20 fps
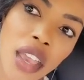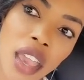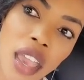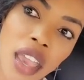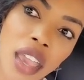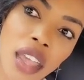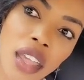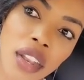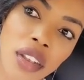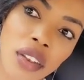
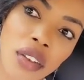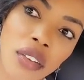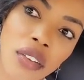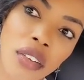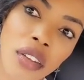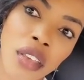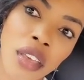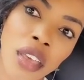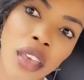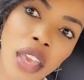
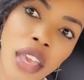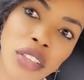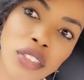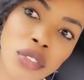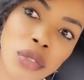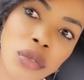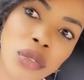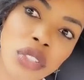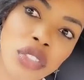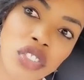And as
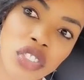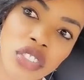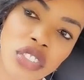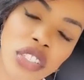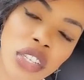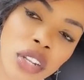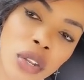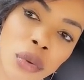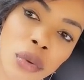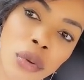soon as she
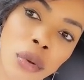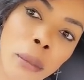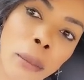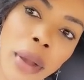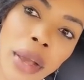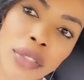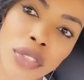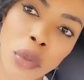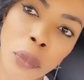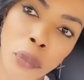said they were
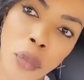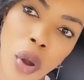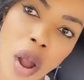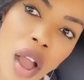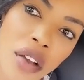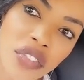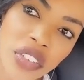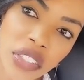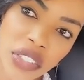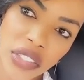about to
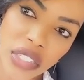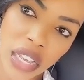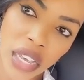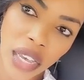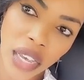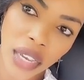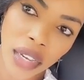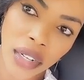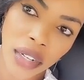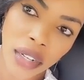
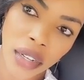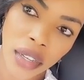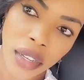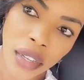prophesy,